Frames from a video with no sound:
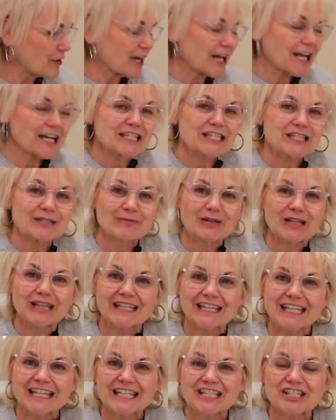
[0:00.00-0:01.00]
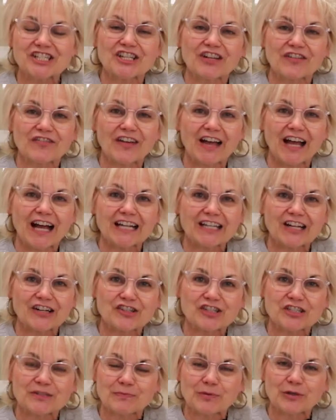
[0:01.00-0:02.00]
and I got some cleaning stuff out, I
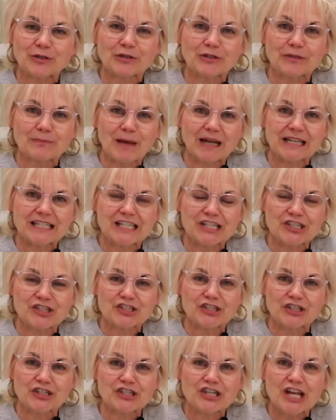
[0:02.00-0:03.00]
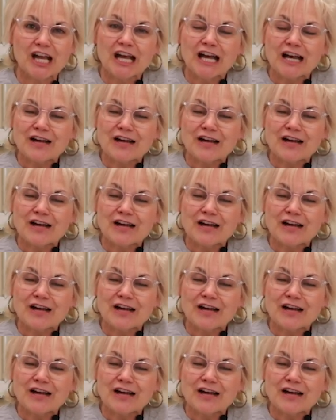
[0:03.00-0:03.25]
just put on my t-shirt.